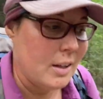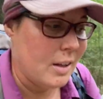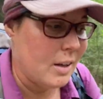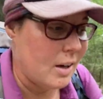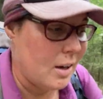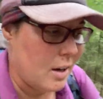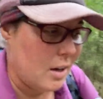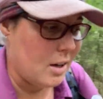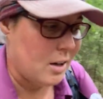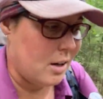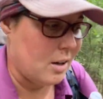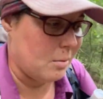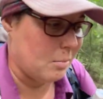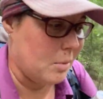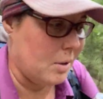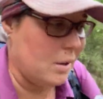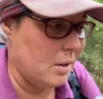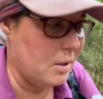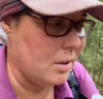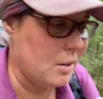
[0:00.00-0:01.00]

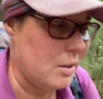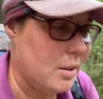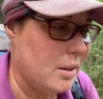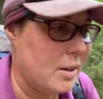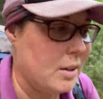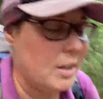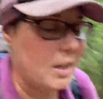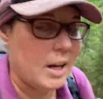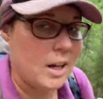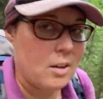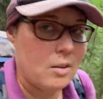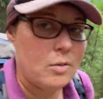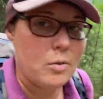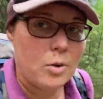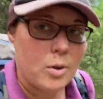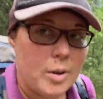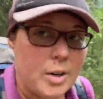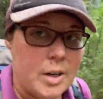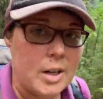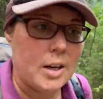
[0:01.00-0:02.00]
in
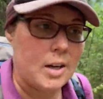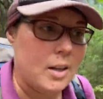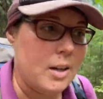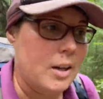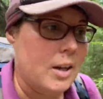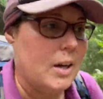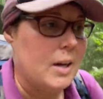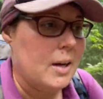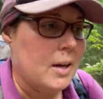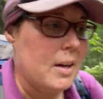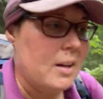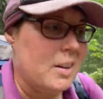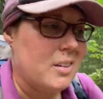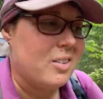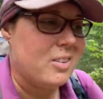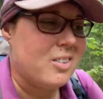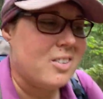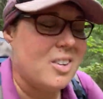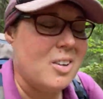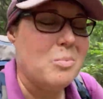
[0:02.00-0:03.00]
California,
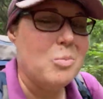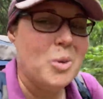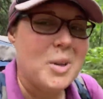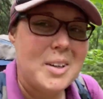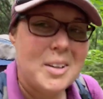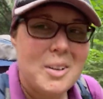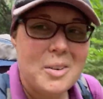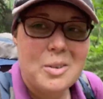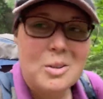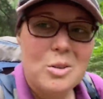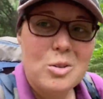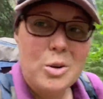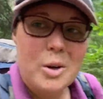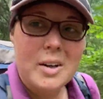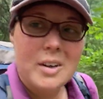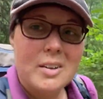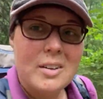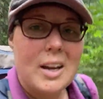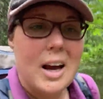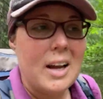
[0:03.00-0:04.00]
somewhat near the
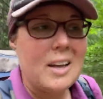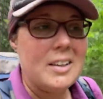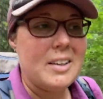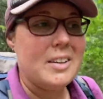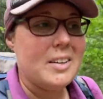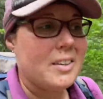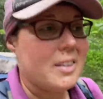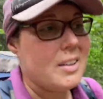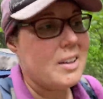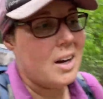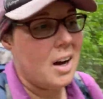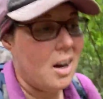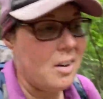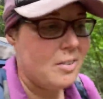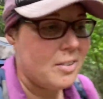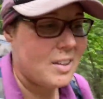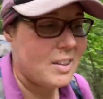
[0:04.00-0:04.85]
trail, not near enough